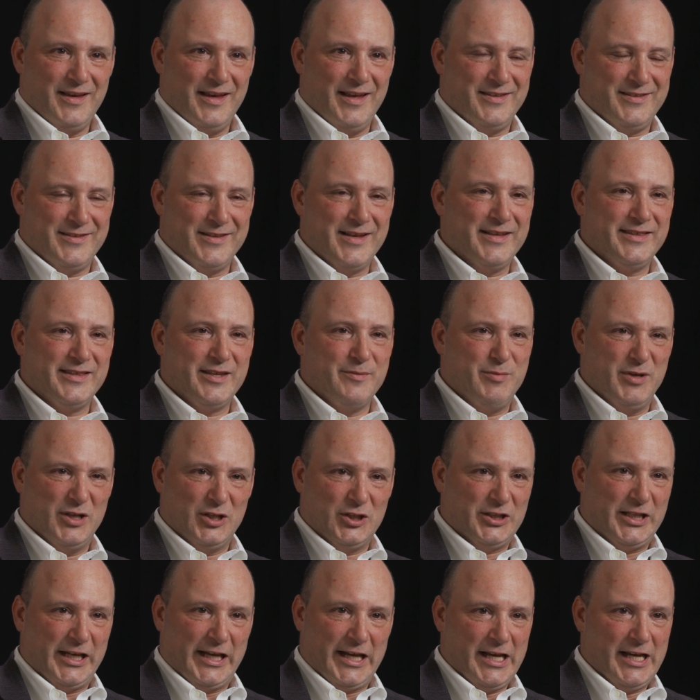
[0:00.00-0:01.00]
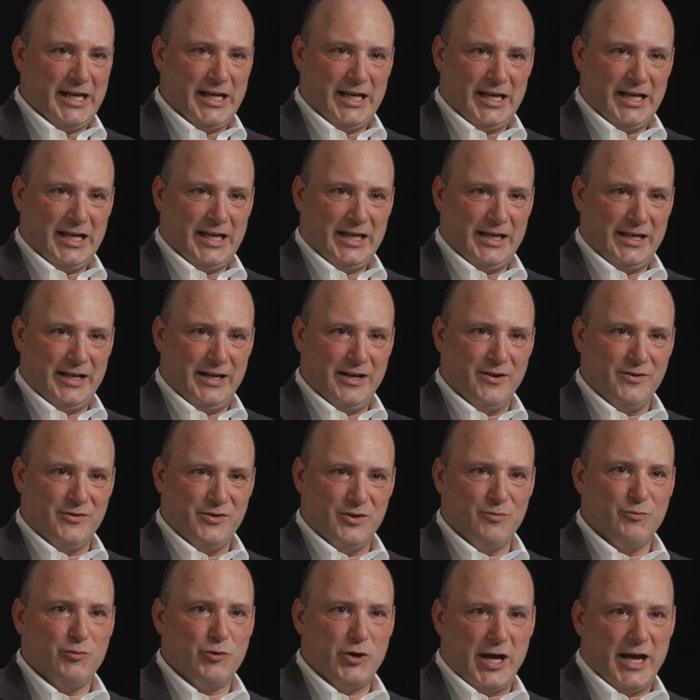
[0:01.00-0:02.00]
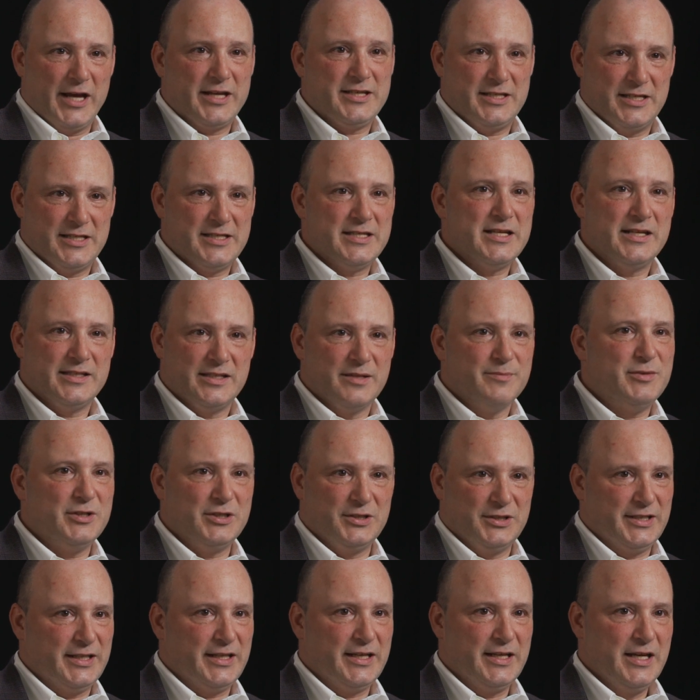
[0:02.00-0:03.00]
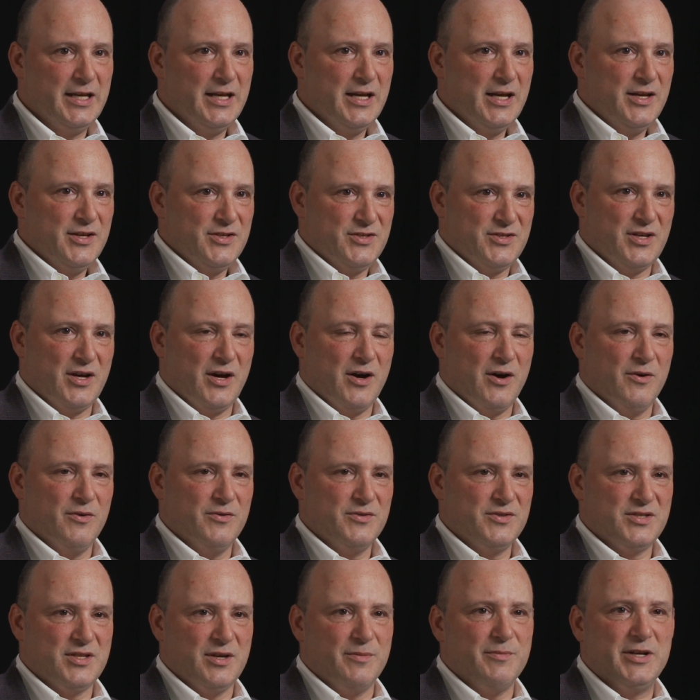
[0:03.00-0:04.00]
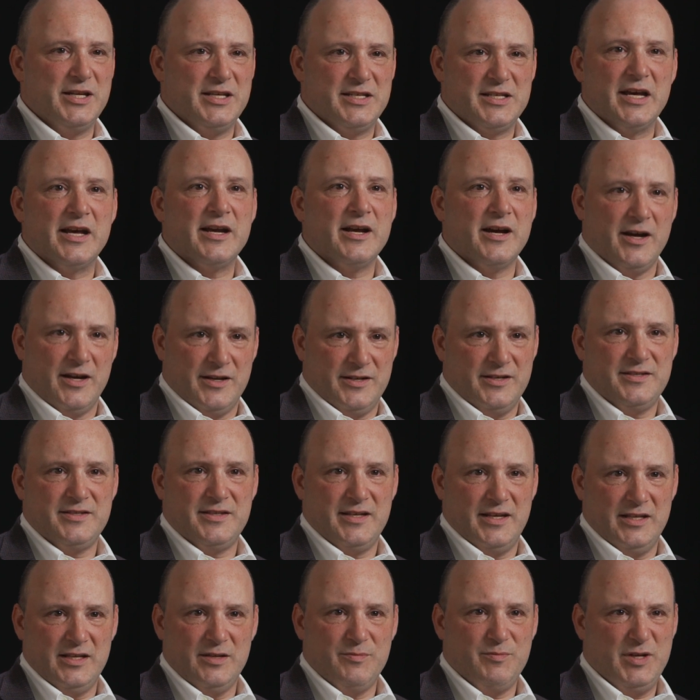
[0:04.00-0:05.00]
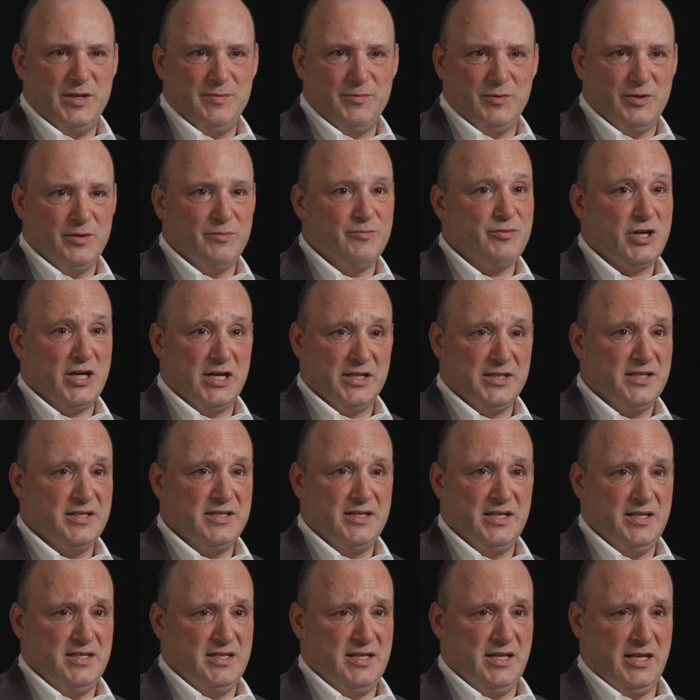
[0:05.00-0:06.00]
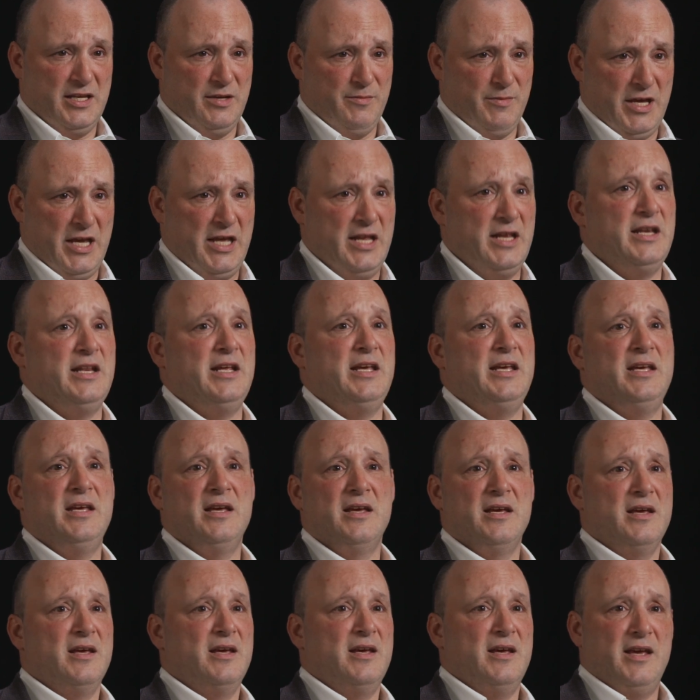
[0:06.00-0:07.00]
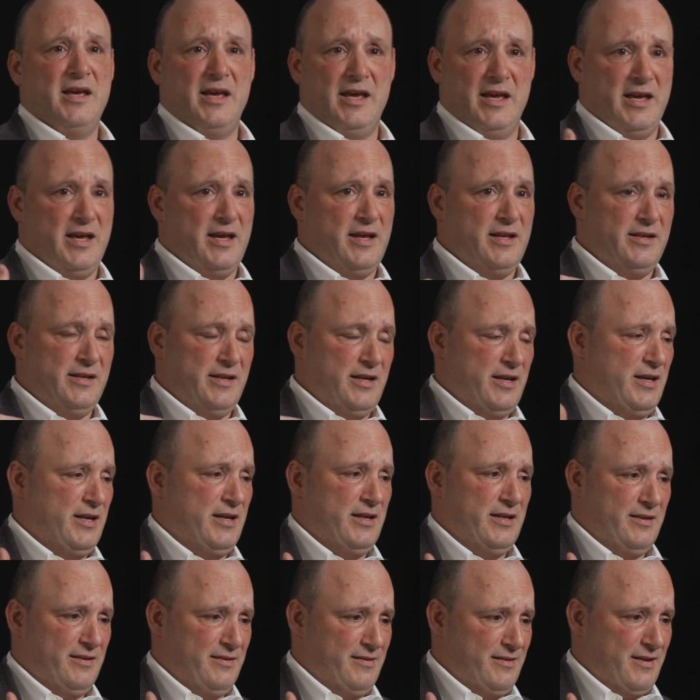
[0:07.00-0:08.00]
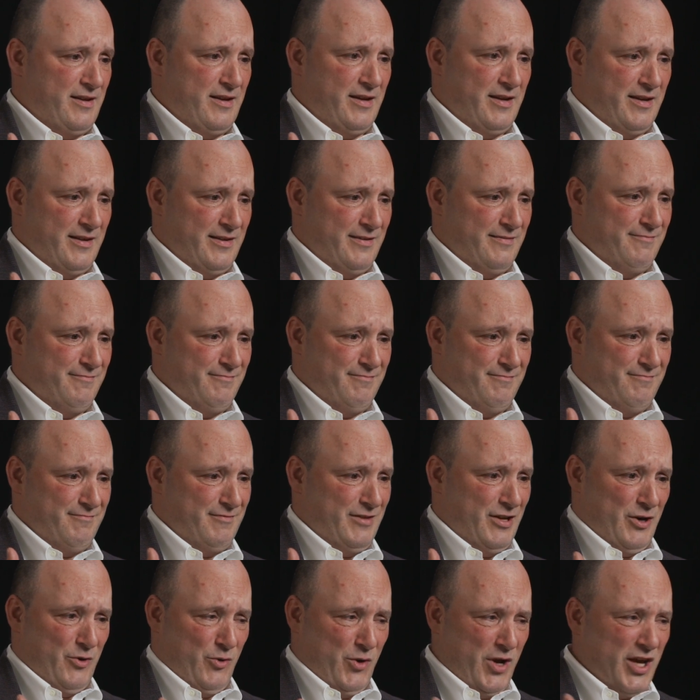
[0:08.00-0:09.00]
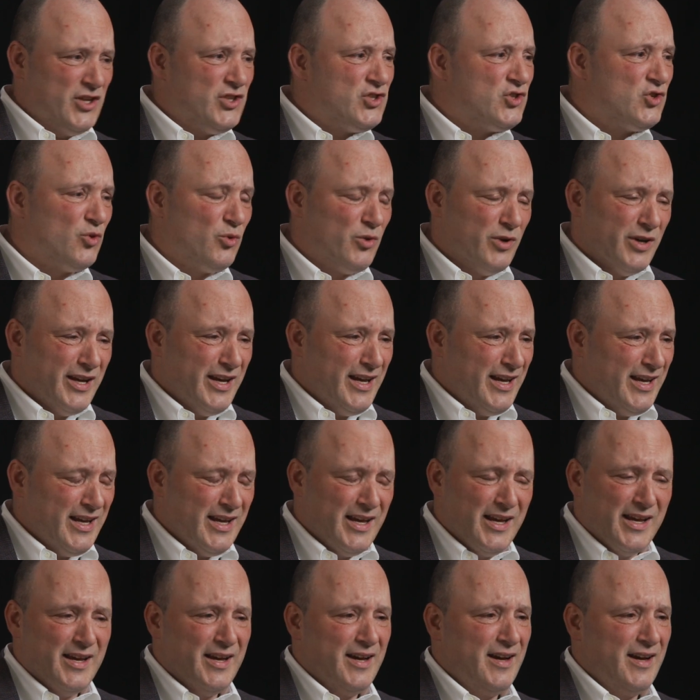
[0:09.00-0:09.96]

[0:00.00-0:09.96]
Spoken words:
It's not the building. You know, they're bricks. It's not the building. So somebody's got to understand the people and processes, the humanity and you know, history